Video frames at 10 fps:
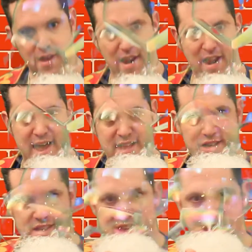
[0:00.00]

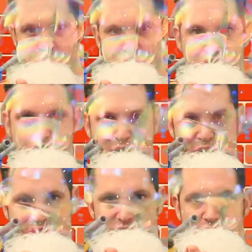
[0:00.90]
Let's get right
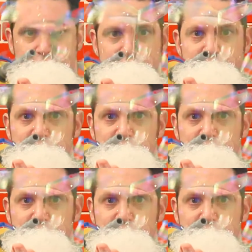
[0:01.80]
inside.